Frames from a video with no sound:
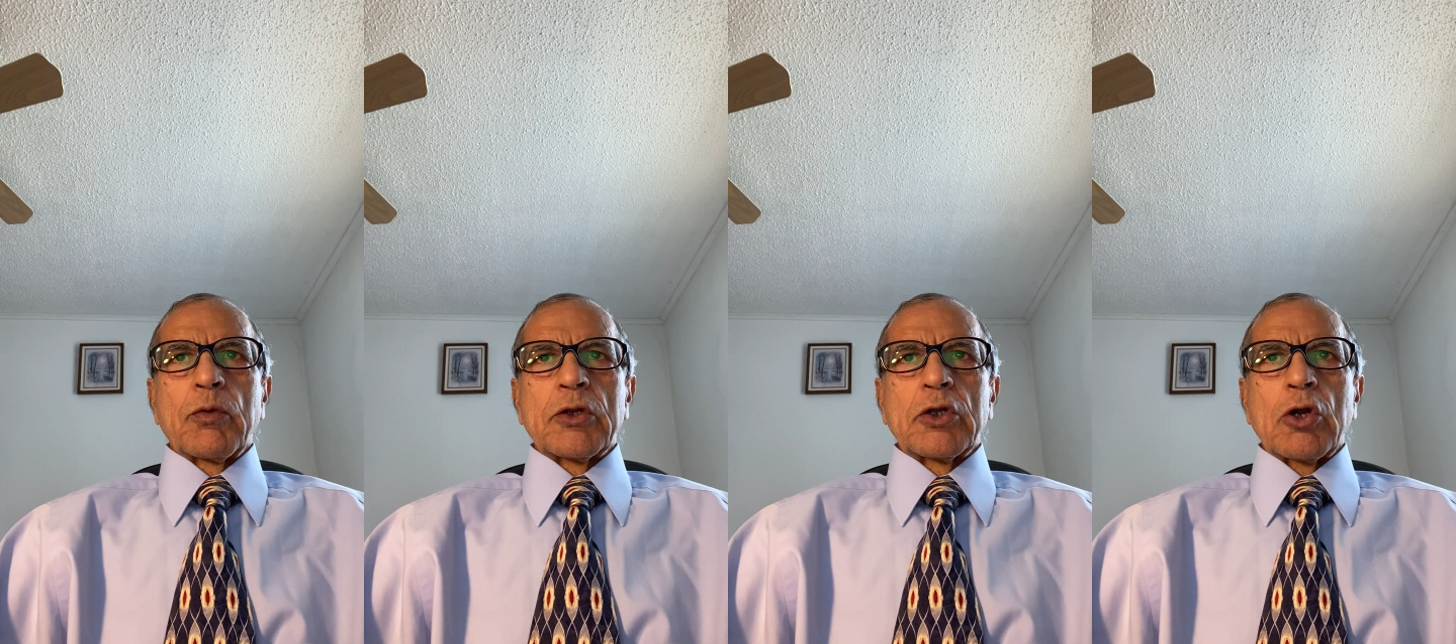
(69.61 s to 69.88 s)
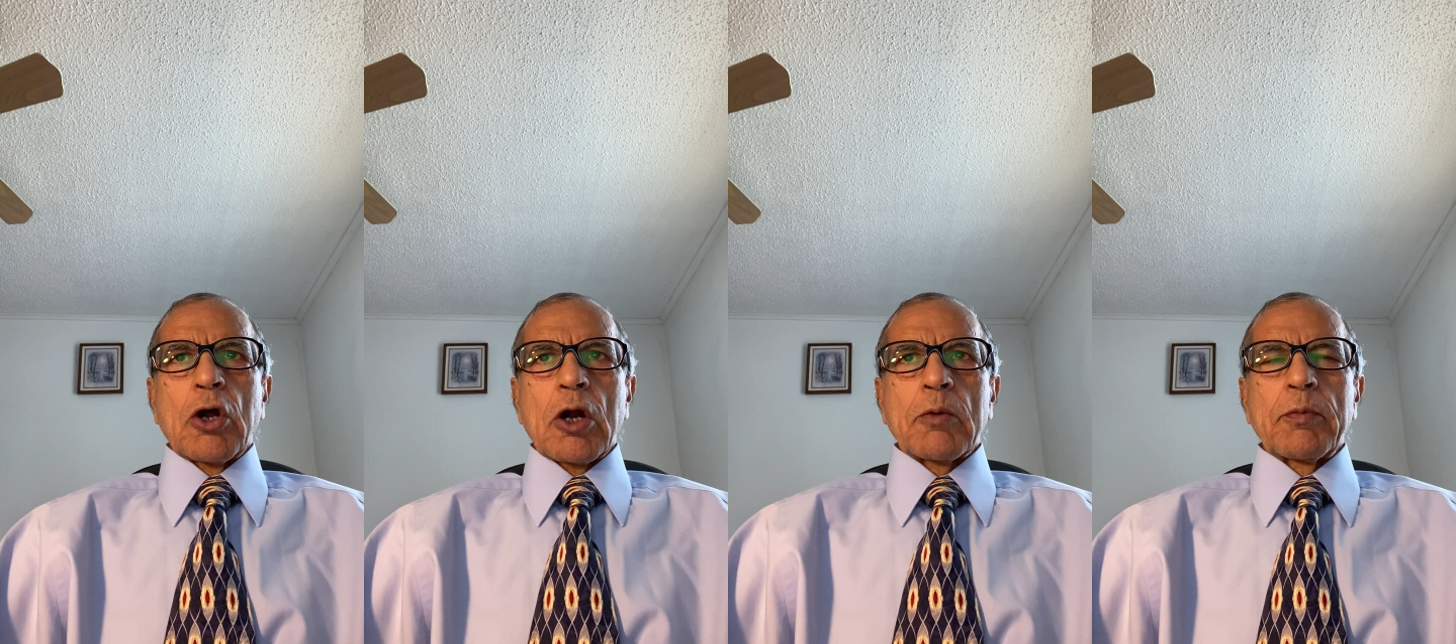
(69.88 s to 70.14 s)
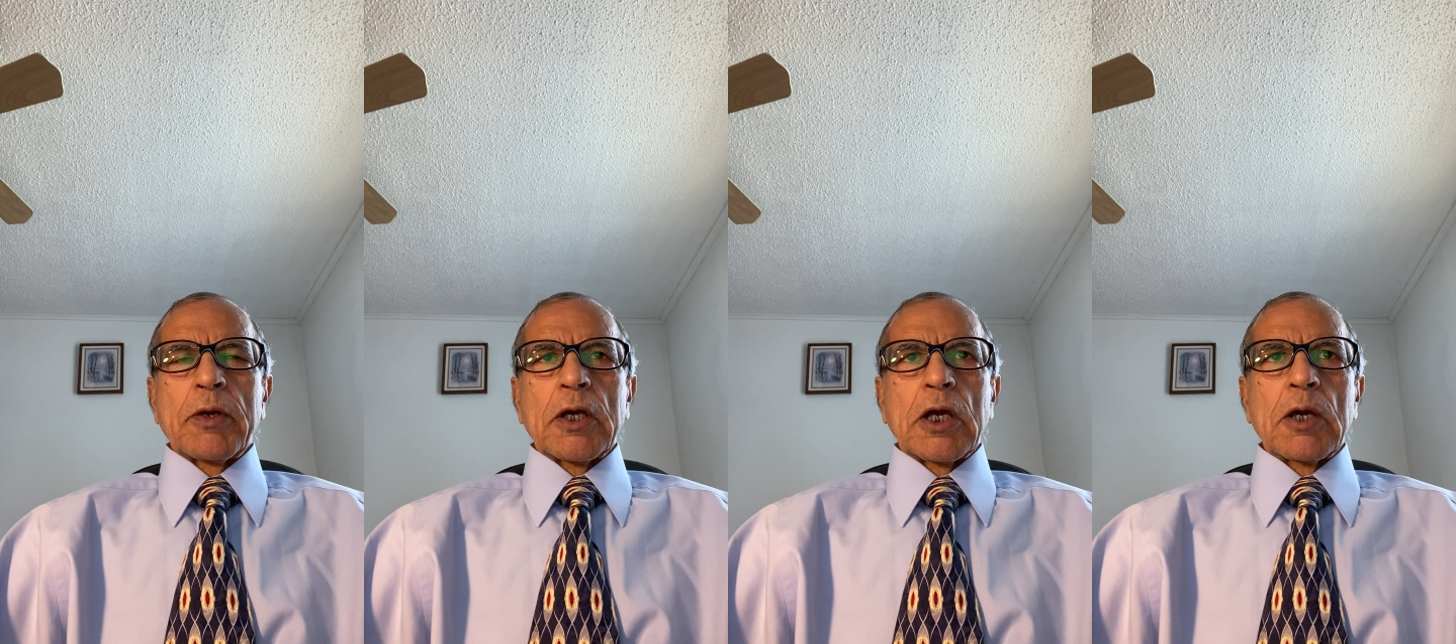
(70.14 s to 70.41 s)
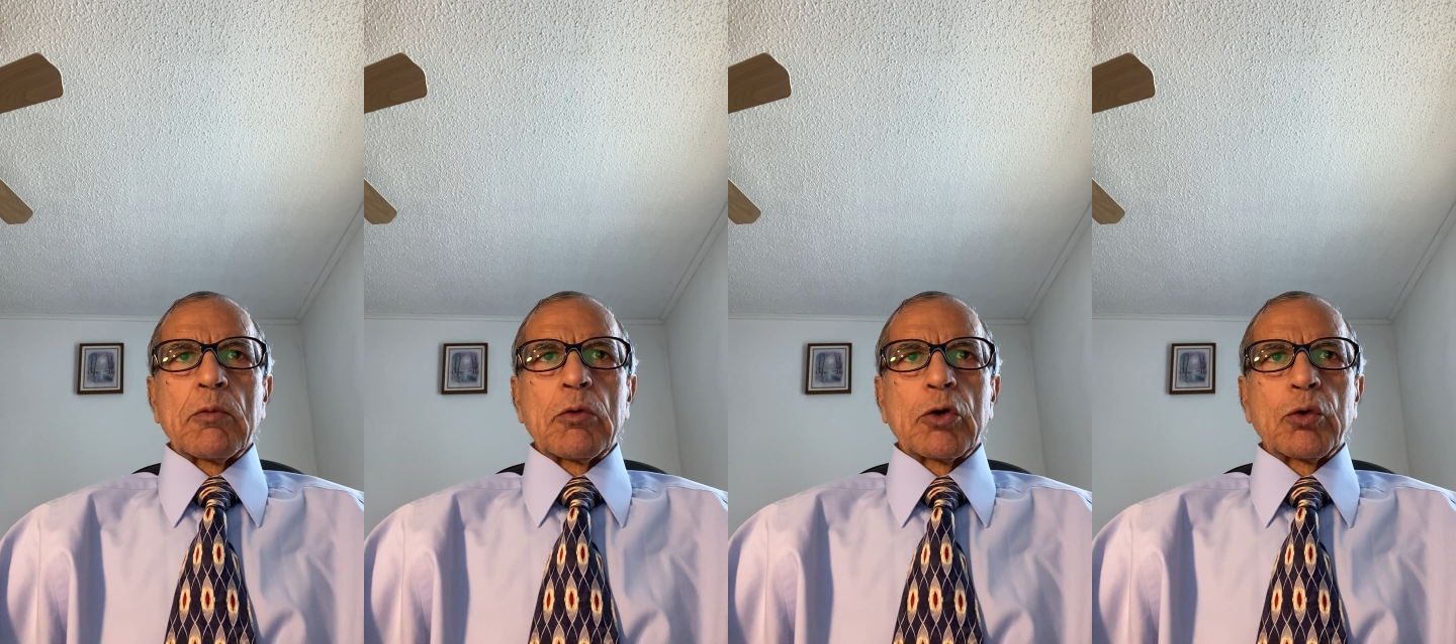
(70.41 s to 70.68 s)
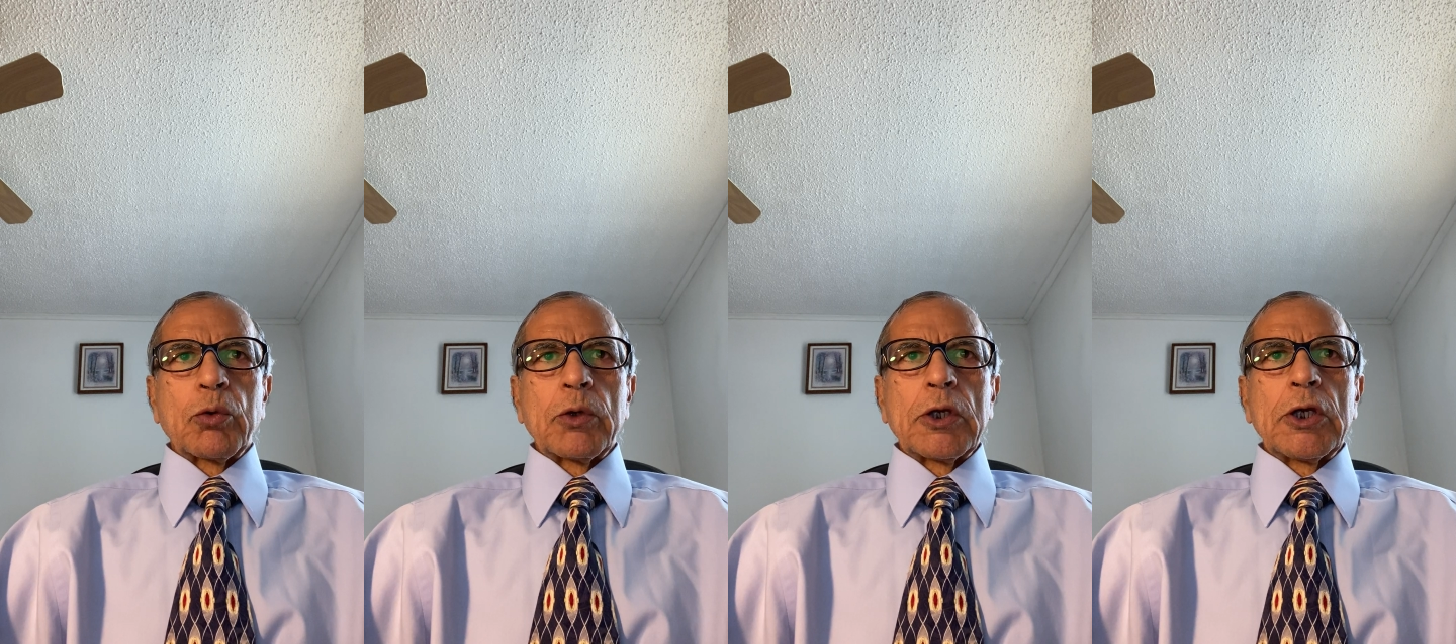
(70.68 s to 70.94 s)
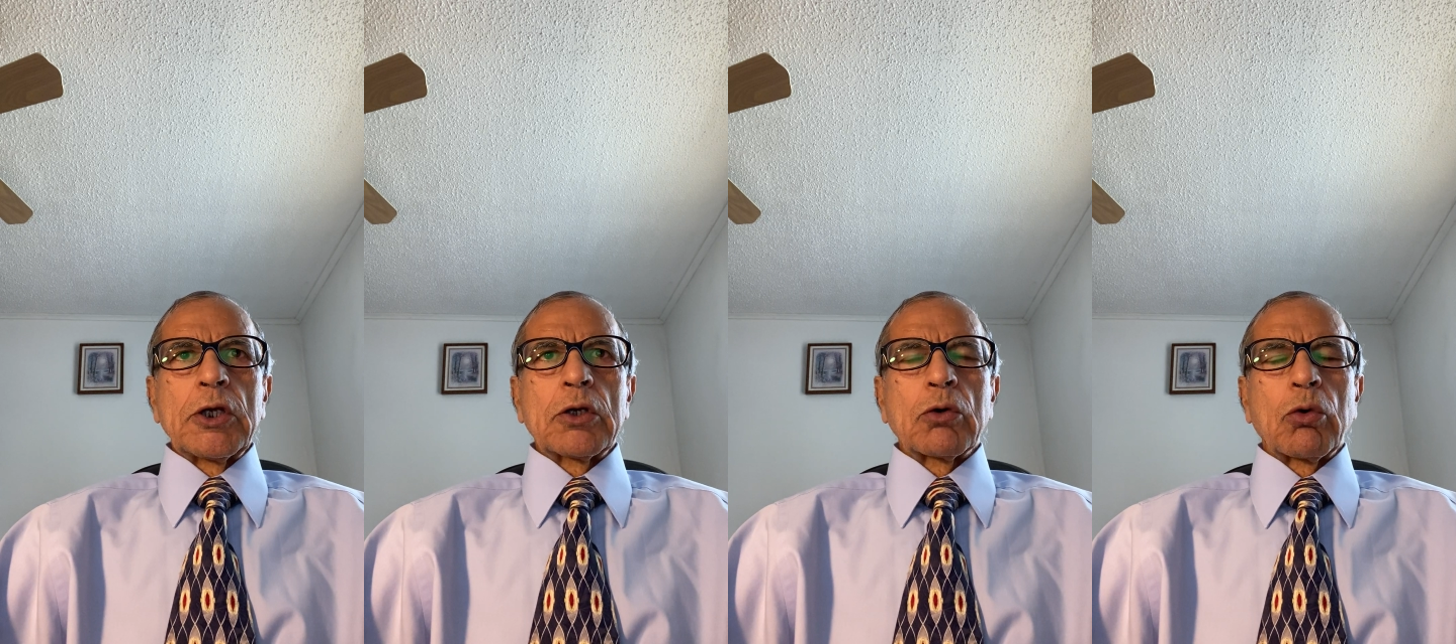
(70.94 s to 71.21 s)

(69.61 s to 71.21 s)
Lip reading: not being able to eat